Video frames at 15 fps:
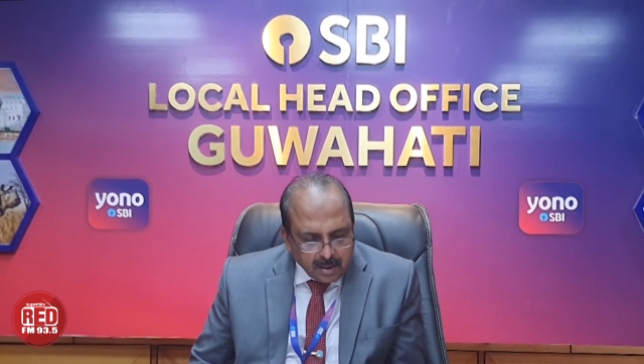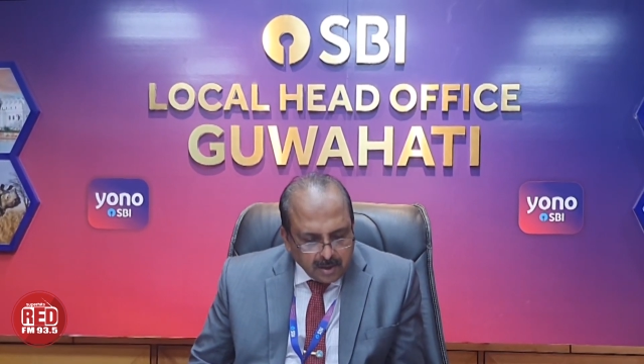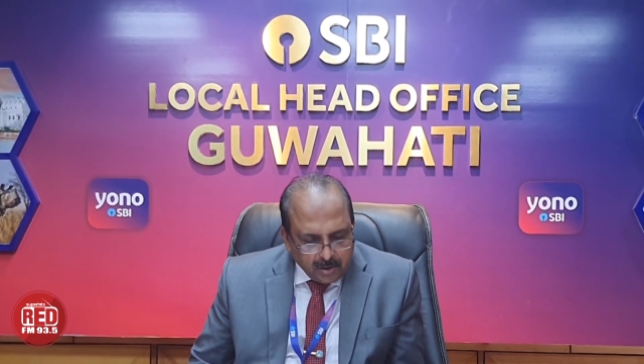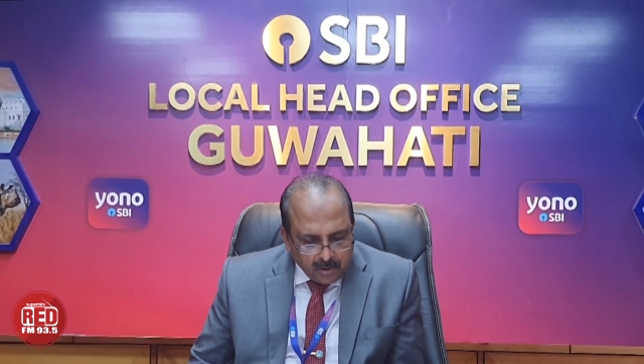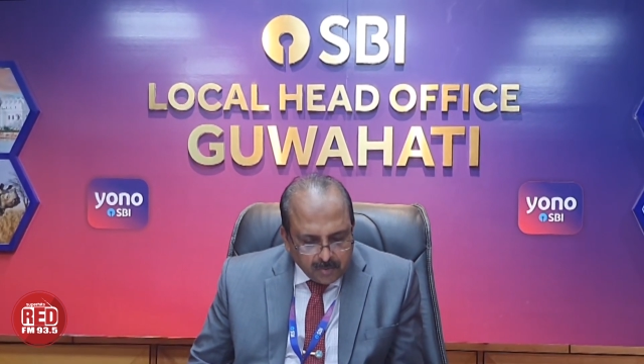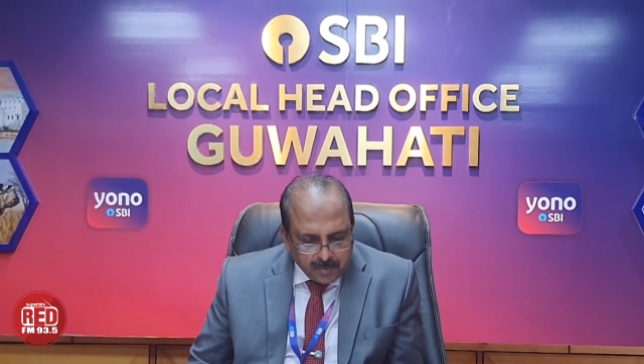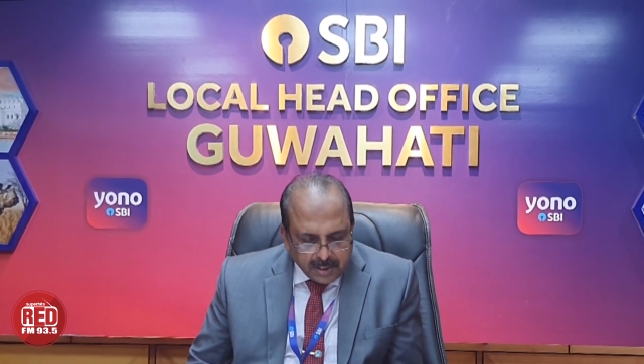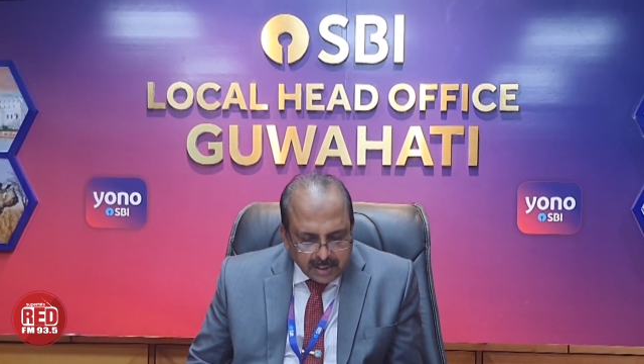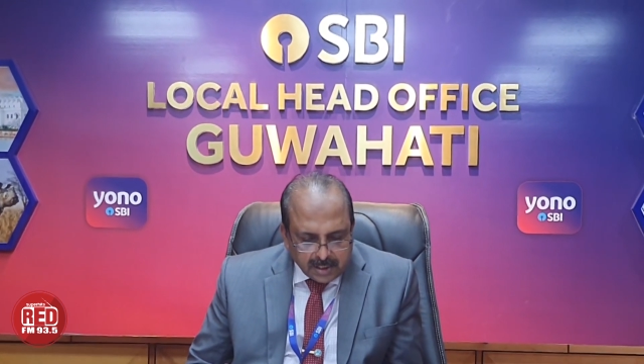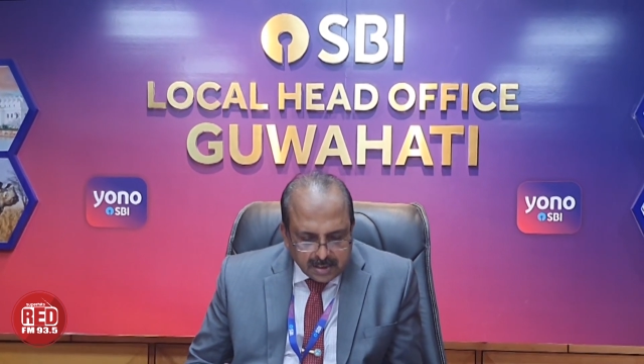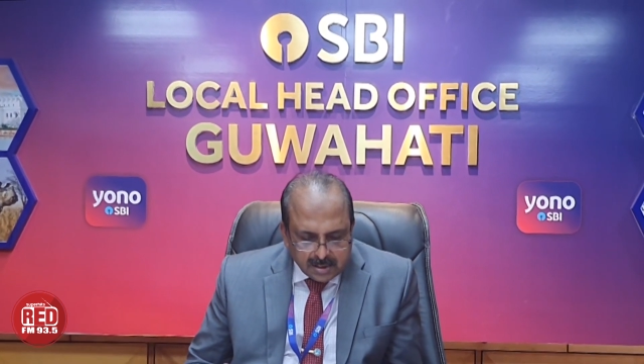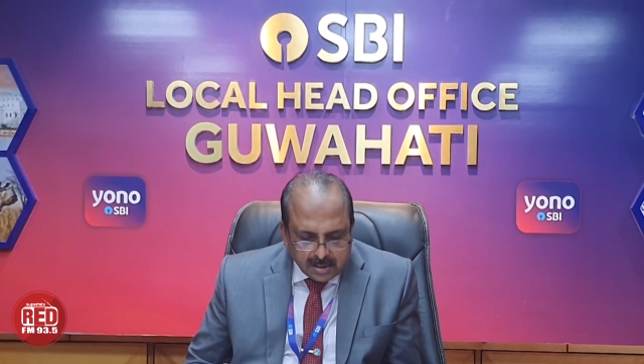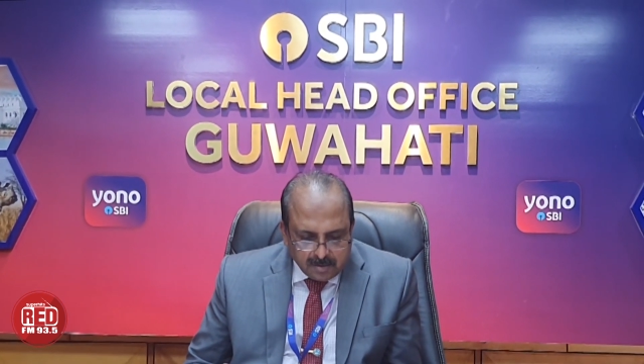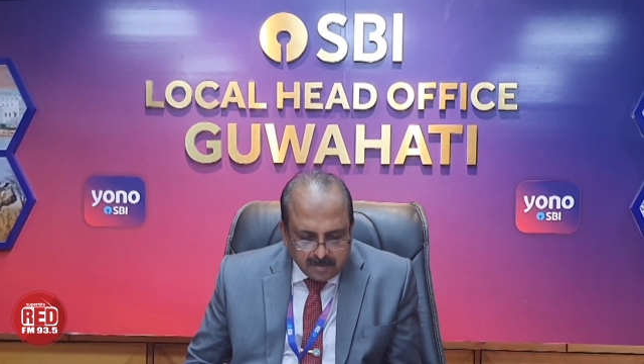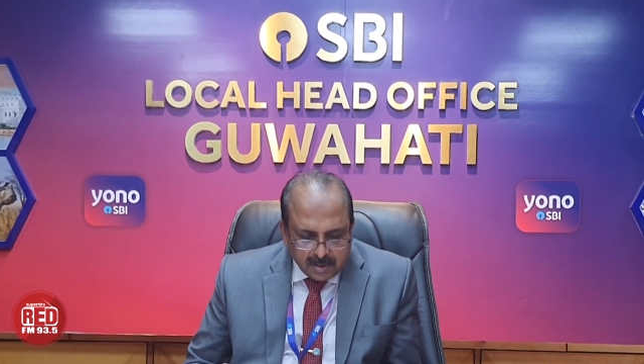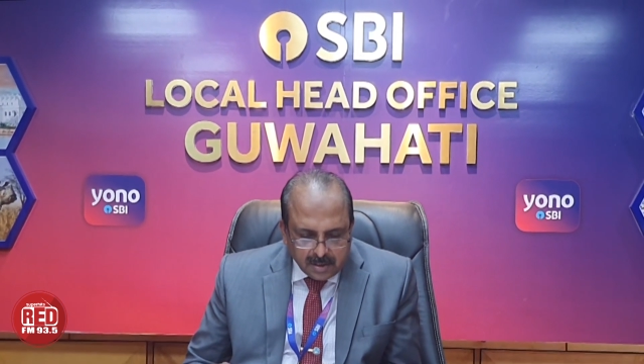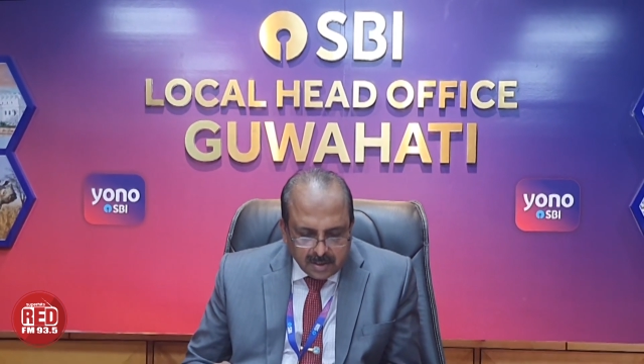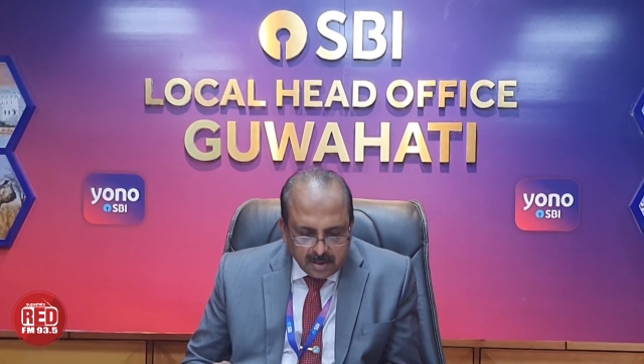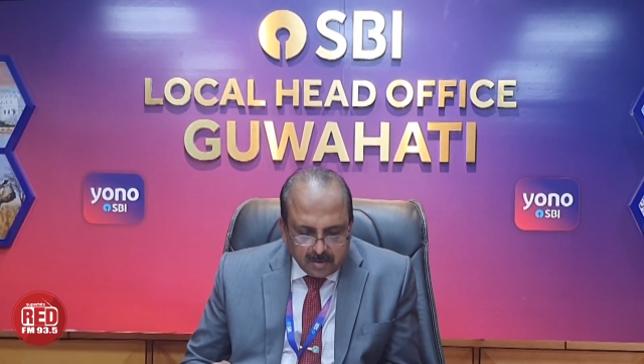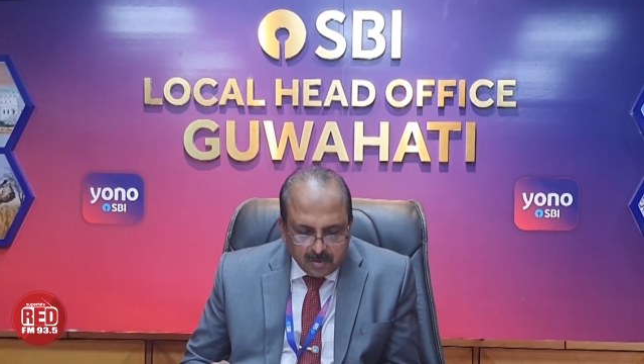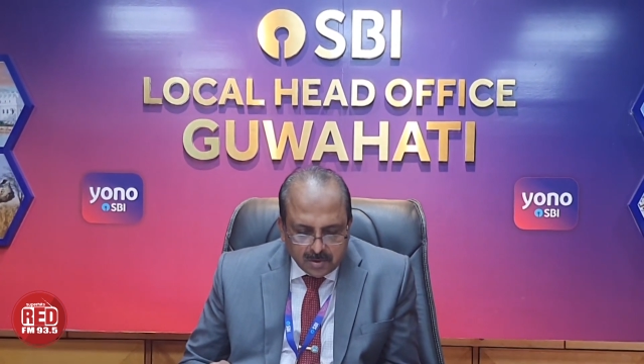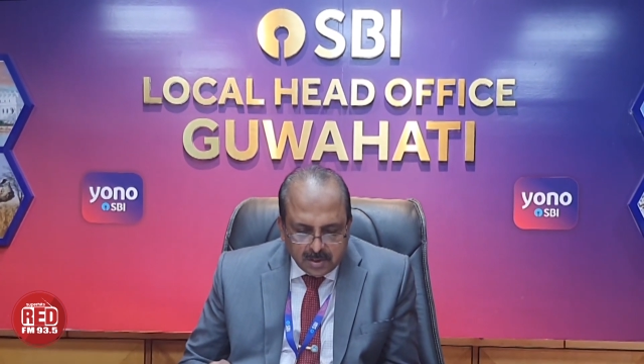dupe the customer,
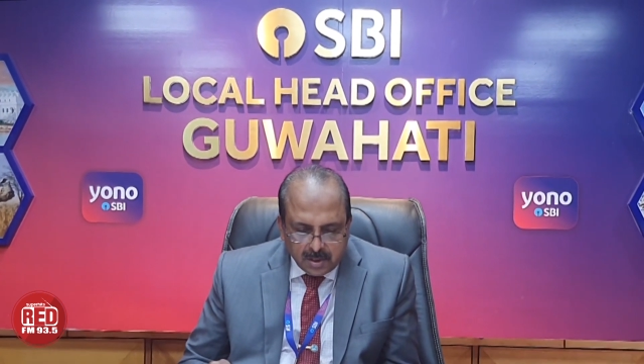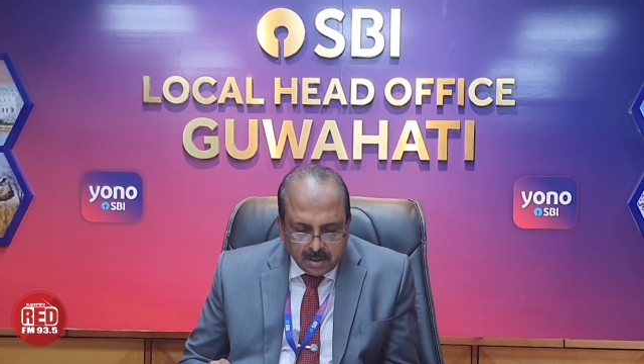user